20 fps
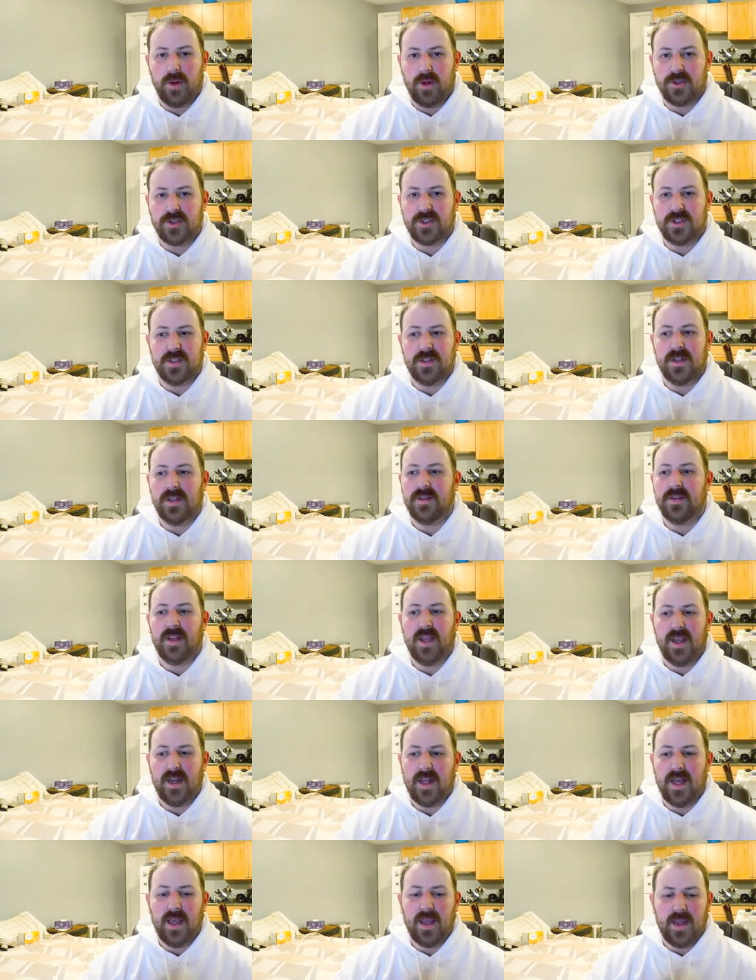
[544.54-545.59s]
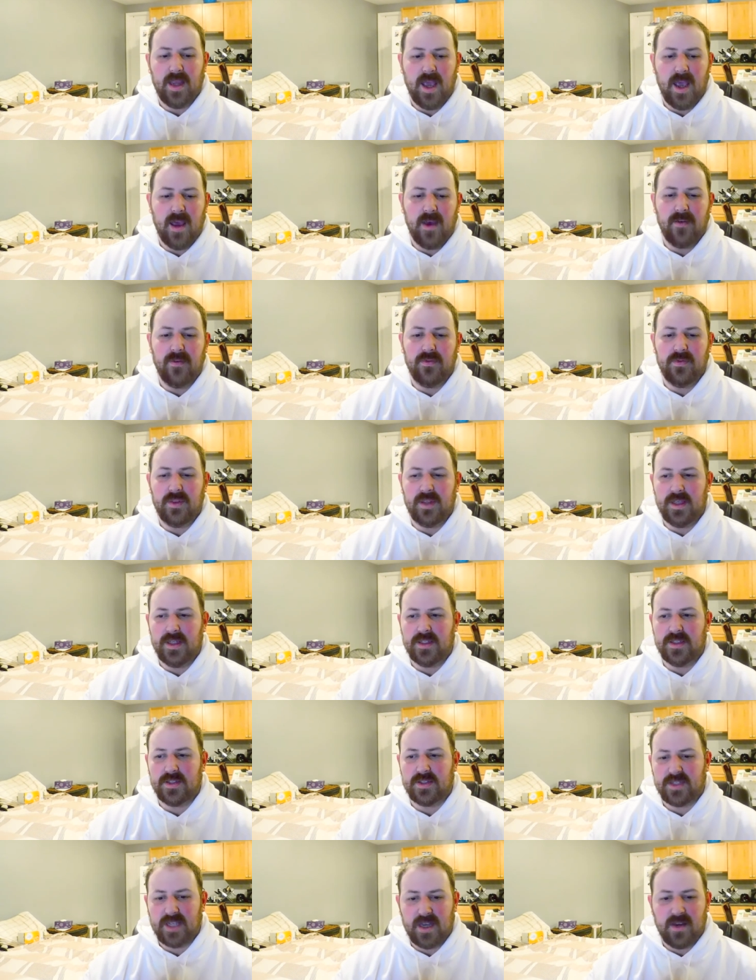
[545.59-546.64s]
person, and that I have
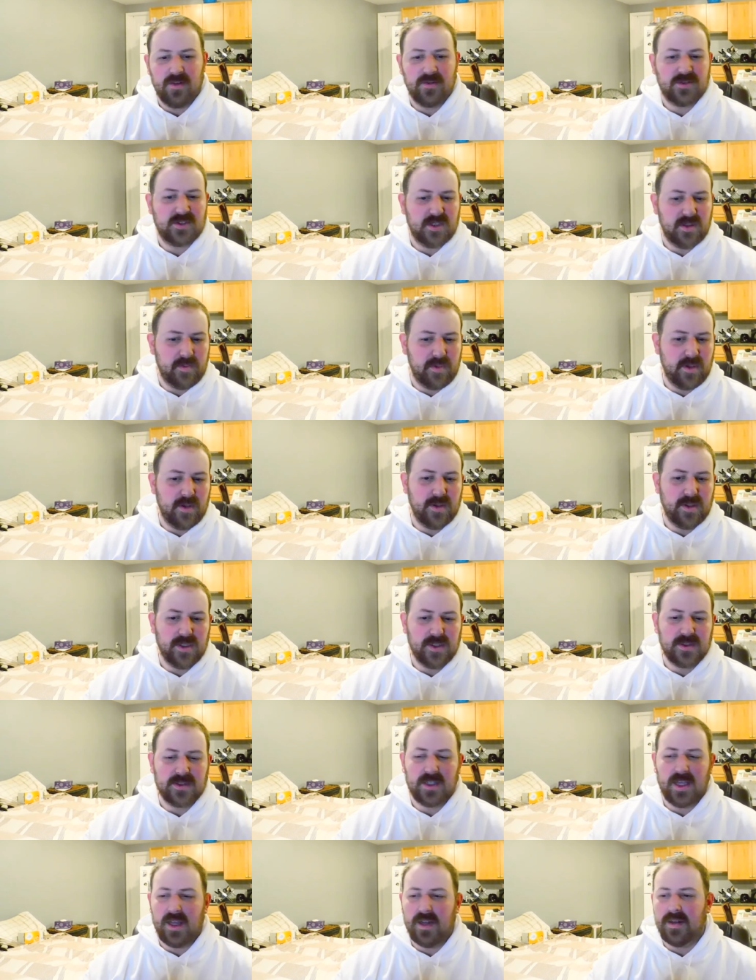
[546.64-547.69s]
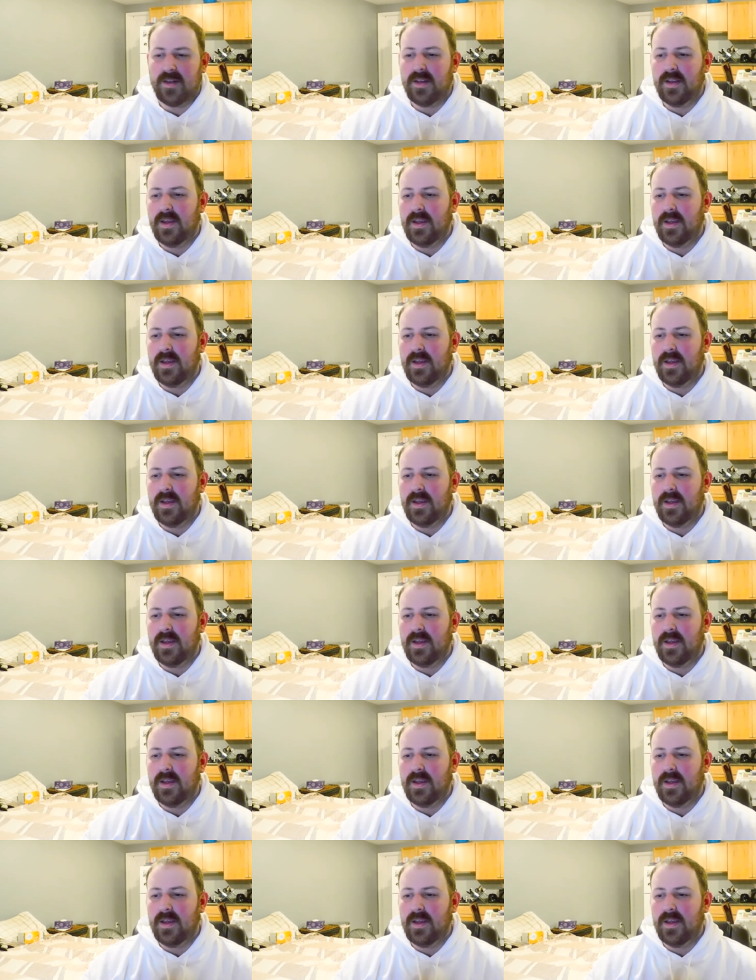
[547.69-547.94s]
these talents and abilities that